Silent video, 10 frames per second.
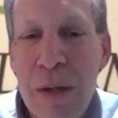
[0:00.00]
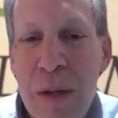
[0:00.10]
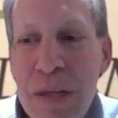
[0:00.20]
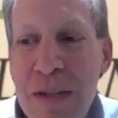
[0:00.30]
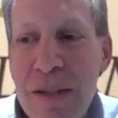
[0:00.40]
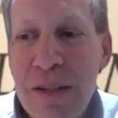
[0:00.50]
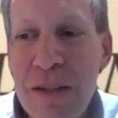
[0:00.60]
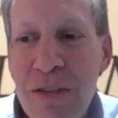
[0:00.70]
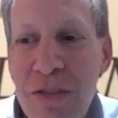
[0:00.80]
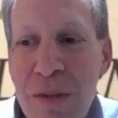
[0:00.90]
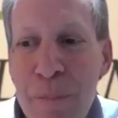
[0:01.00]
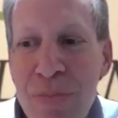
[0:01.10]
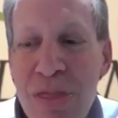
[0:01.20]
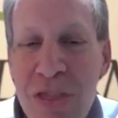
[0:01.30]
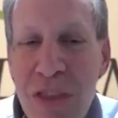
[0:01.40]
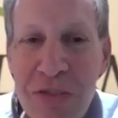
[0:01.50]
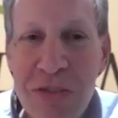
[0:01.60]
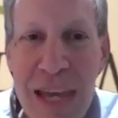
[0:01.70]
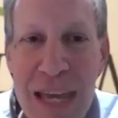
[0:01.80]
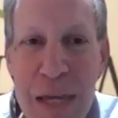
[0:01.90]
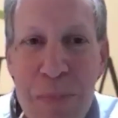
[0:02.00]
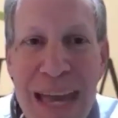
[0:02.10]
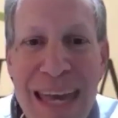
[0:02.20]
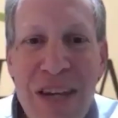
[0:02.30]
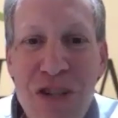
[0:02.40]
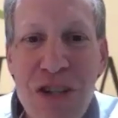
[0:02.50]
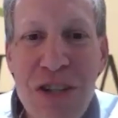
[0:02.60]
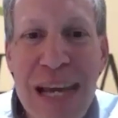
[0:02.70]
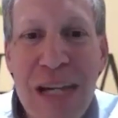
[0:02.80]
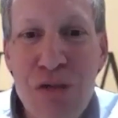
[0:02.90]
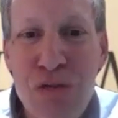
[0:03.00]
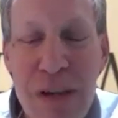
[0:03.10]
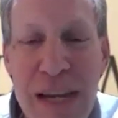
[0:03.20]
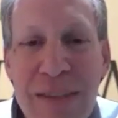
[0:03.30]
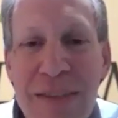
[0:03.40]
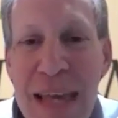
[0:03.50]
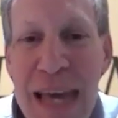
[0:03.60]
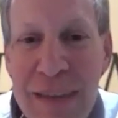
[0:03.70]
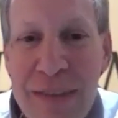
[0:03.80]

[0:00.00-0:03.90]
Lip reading: because the same energy that creates that